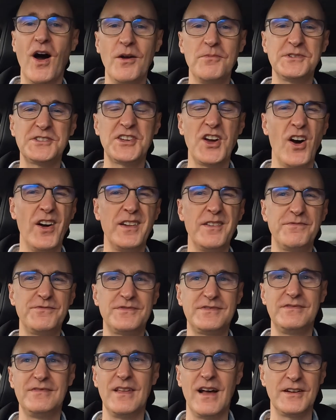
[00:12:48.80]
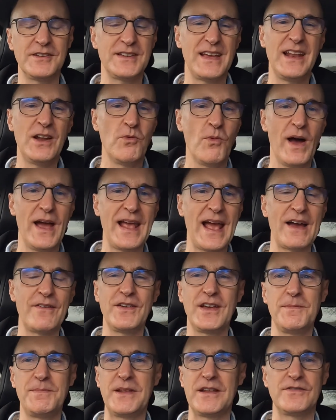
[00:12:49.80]
I was kind of, in a way,
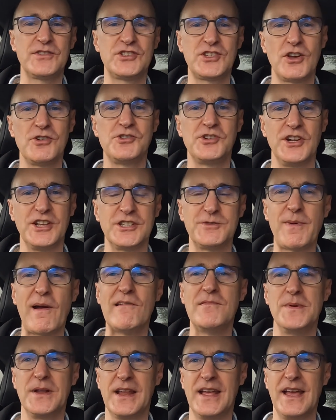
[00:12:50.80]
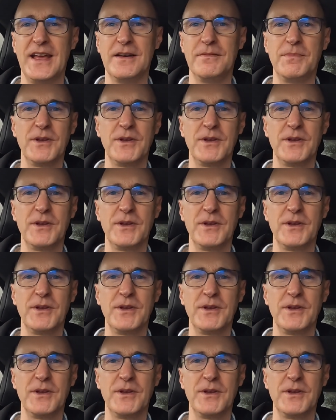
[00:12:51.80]
having a bit of a social experiment here,